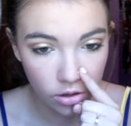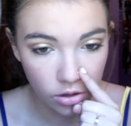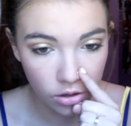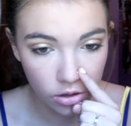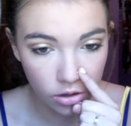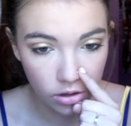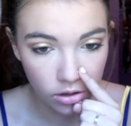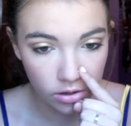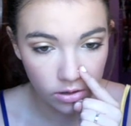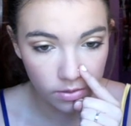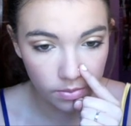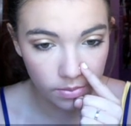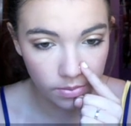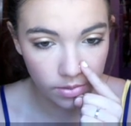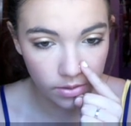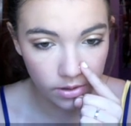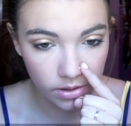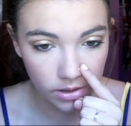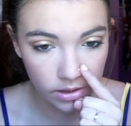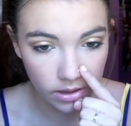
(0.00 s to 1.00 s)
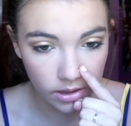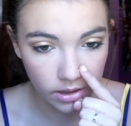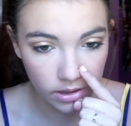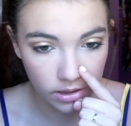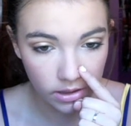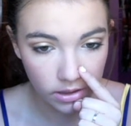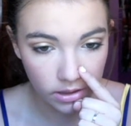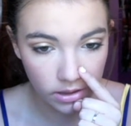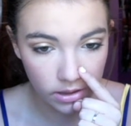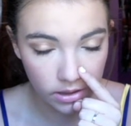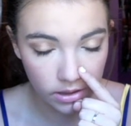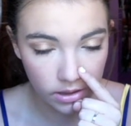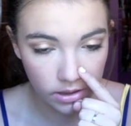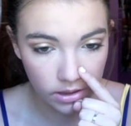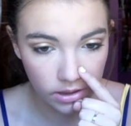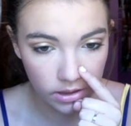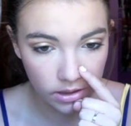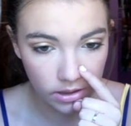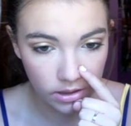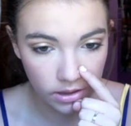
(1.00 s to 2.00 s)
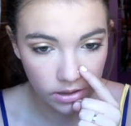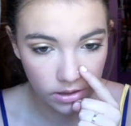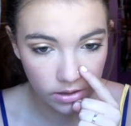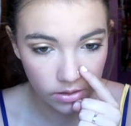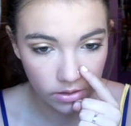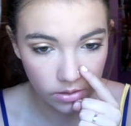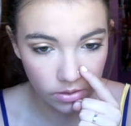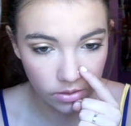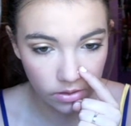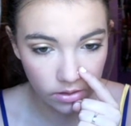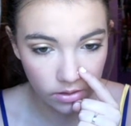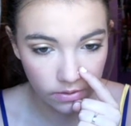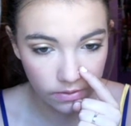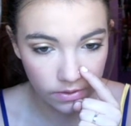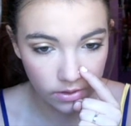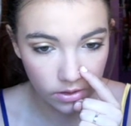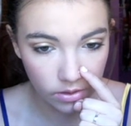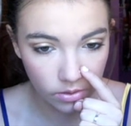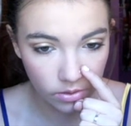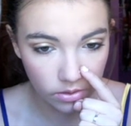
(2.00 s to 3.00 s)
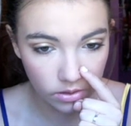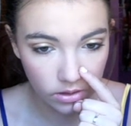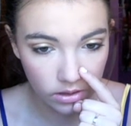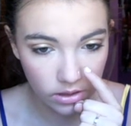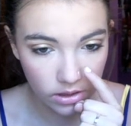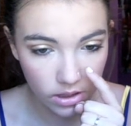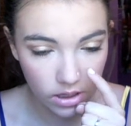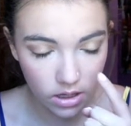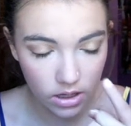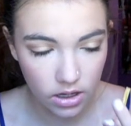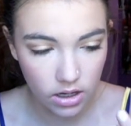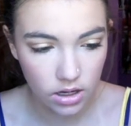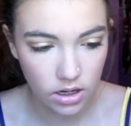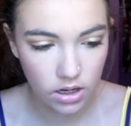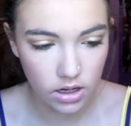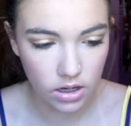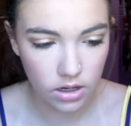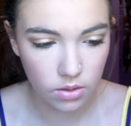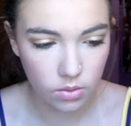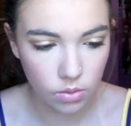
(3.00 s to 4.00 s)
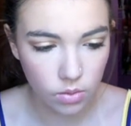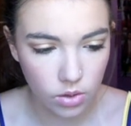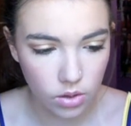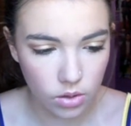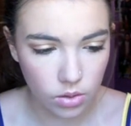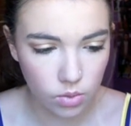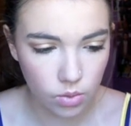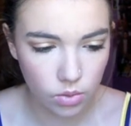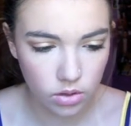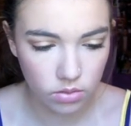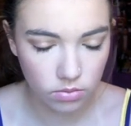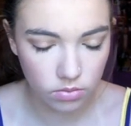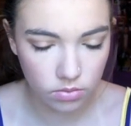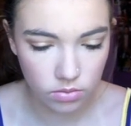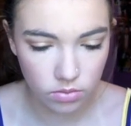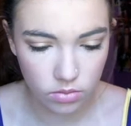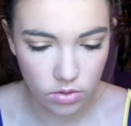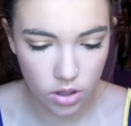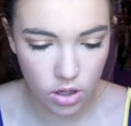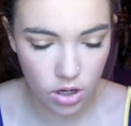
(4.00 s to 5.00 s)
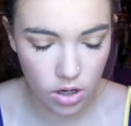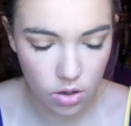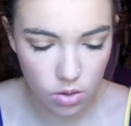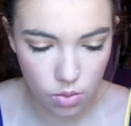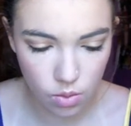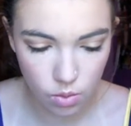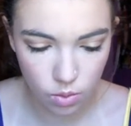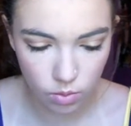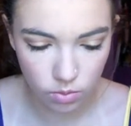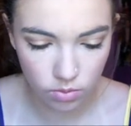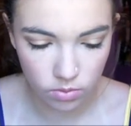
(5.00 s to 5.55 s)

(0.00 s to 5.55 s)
just place it down. If it'll stay, it won't. No.